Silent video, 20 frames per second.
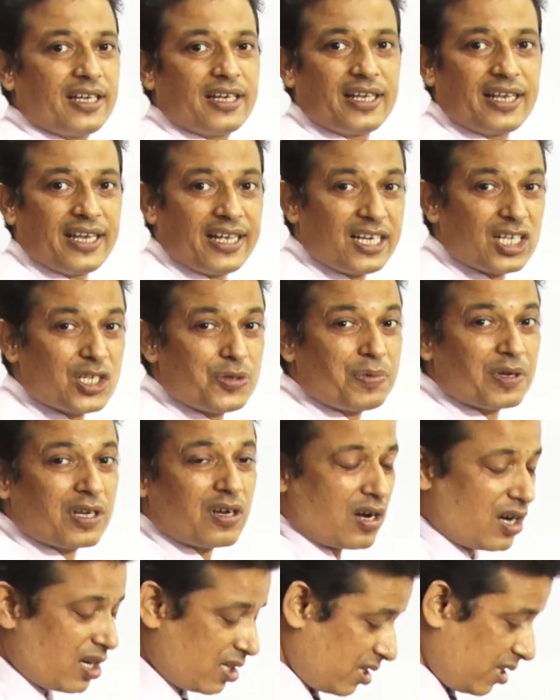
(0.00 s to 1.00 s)
It is
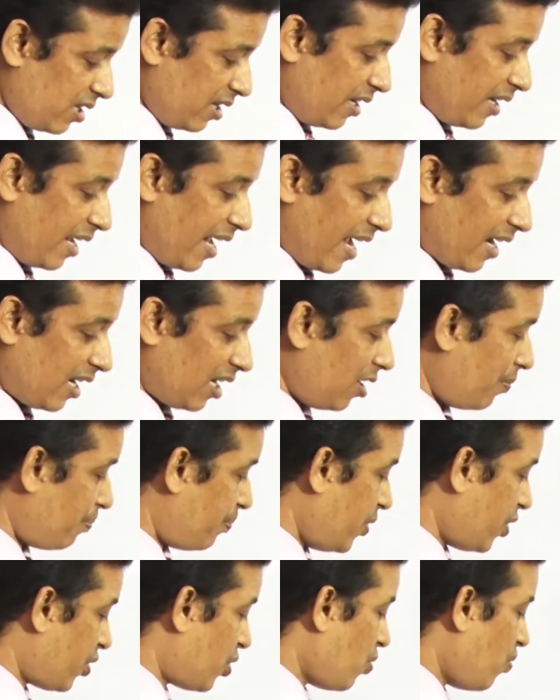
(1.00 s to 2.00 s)
because angle
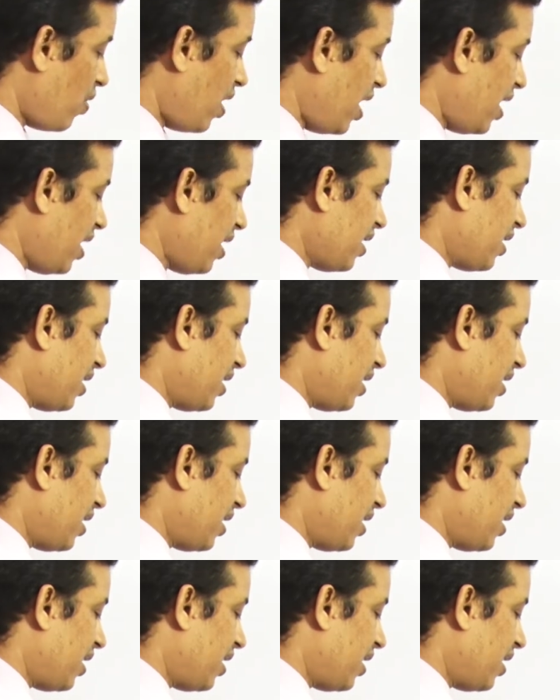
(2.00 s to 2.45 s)
P, Q, R,